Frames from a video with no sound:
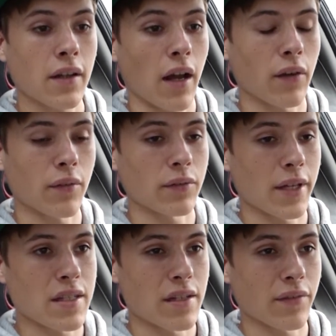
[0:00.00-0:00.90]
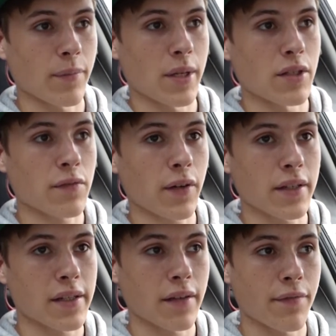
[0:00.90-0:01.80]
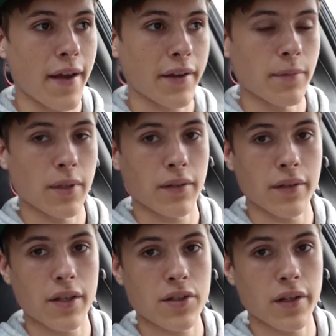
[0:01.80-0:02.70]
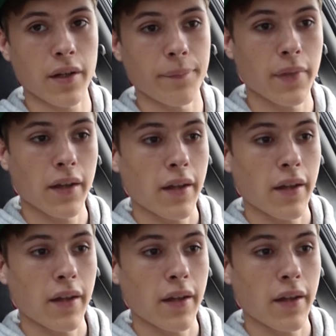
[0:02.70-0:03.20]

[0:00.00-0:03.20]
How lazy do you have to be? Just fucking take a vacuum and clean that shit up.